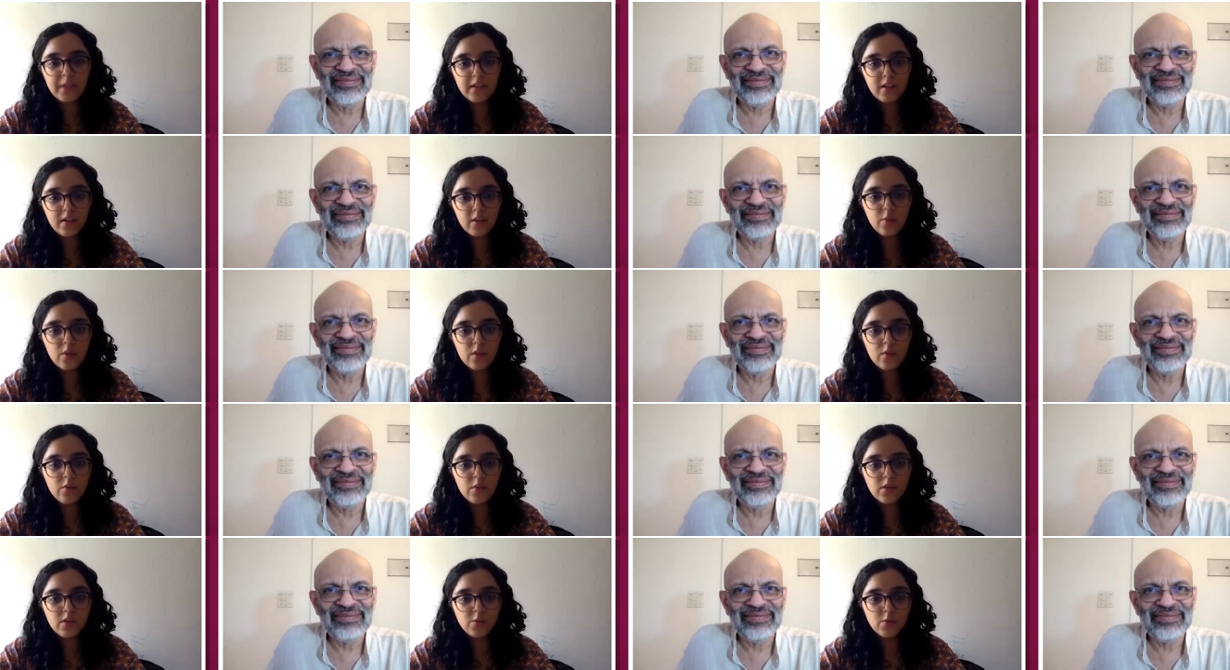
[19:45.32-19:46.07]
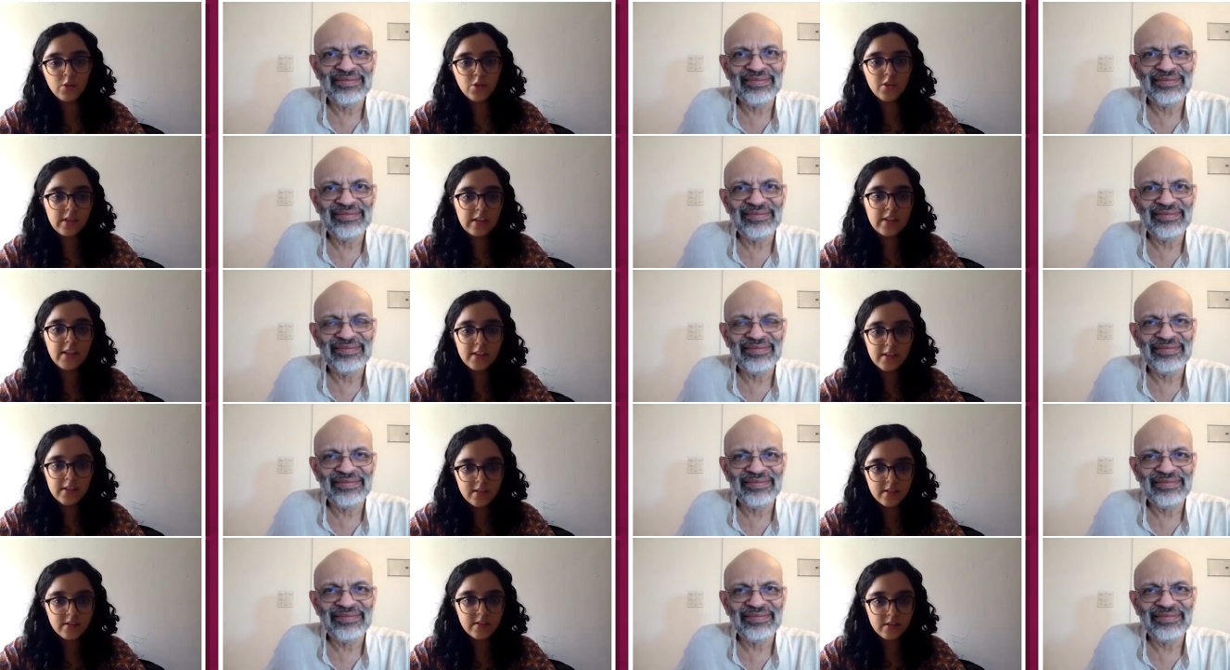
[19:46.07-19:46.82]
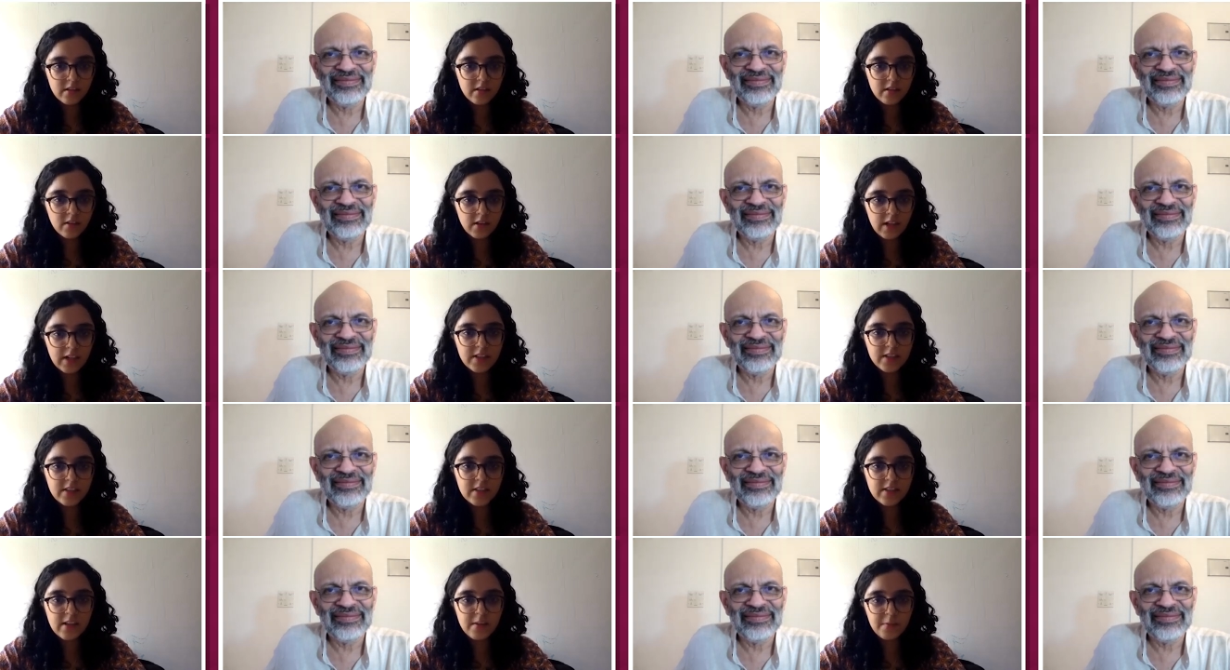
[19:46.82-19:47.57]
Speaker 1: patent waivers, which really is the
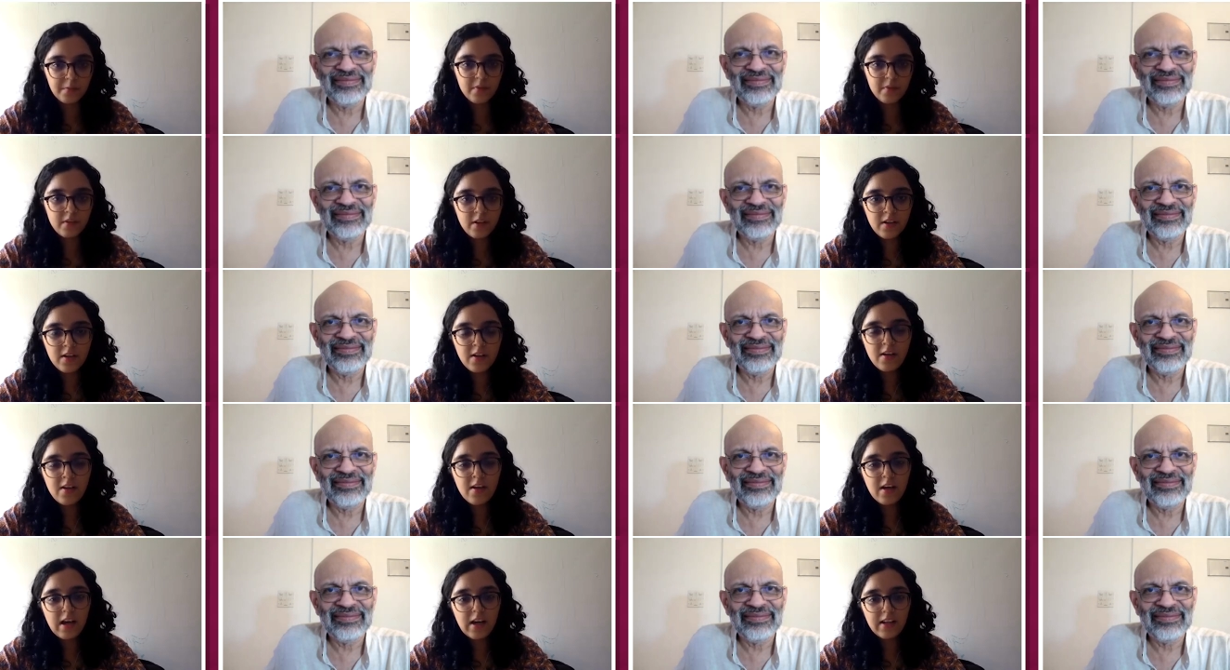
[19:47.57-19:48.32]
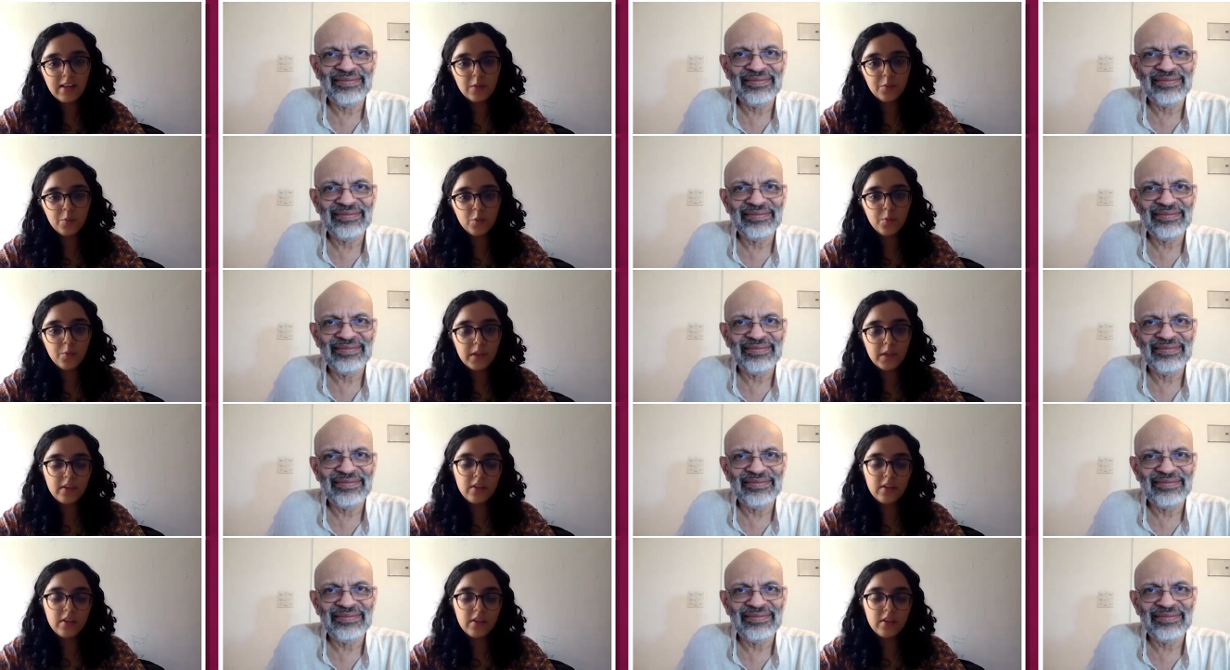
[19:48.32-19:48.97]
right step at the moment.